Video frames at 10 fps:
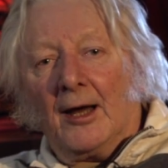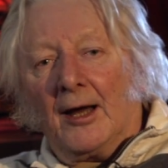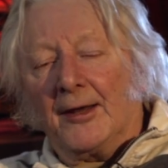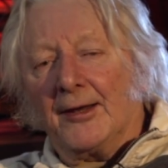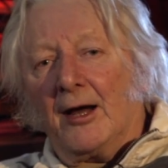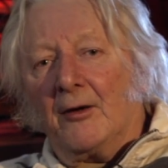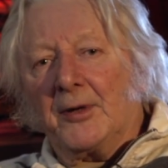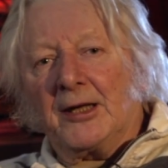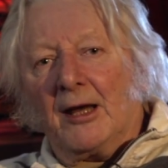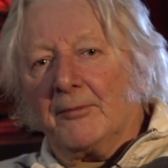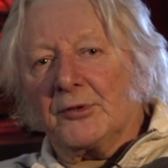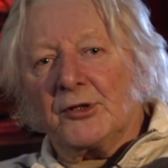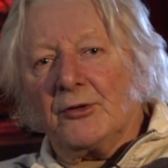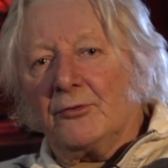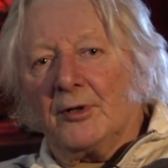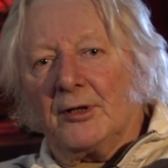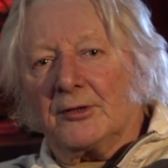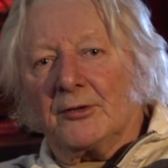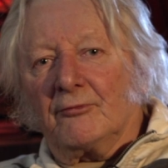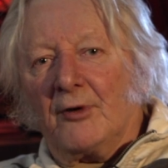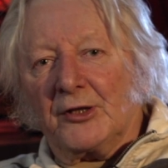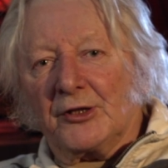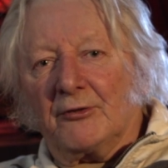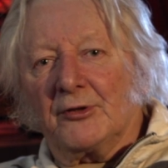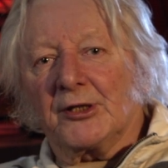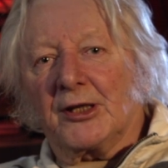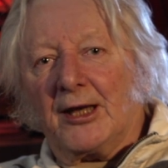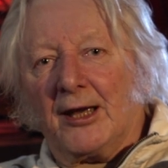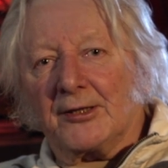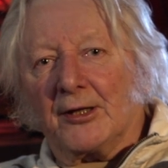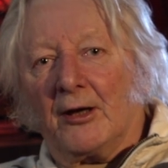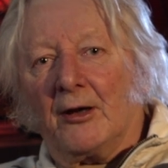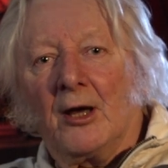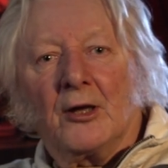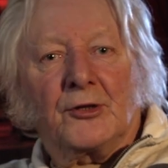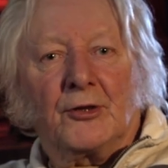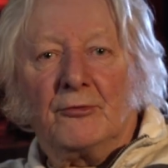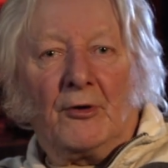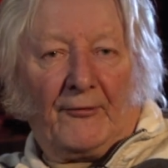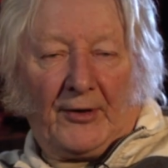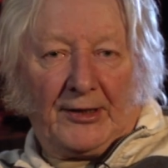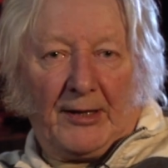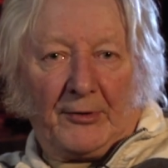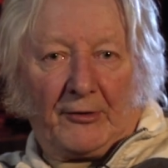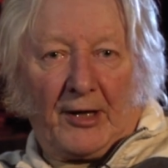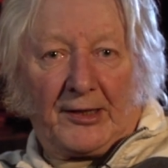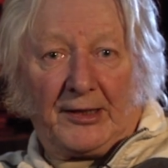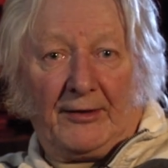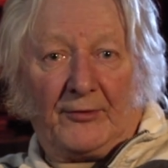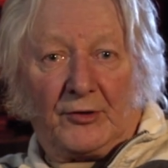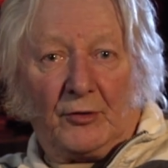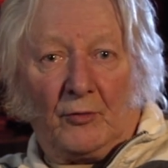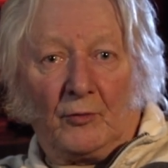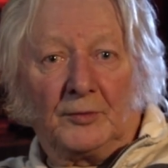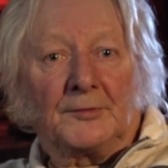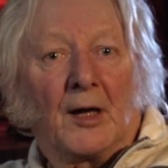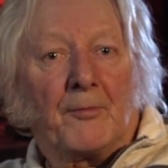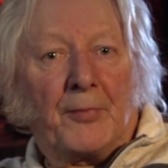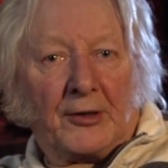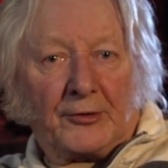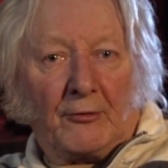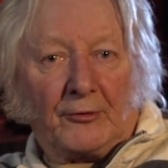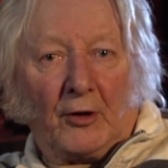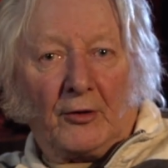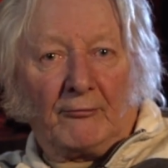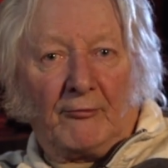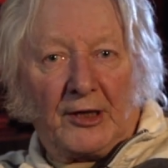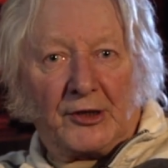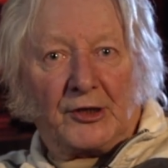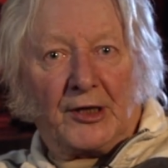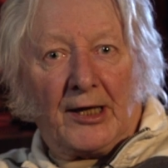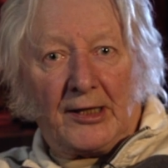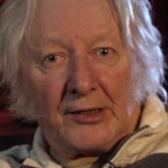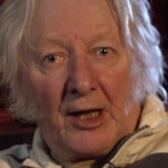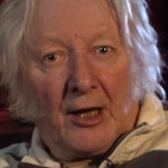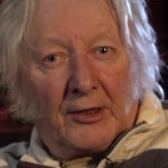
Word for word: And now we come to Russia and to Qatar, two not very democratic if at all, petrodollar-rich states.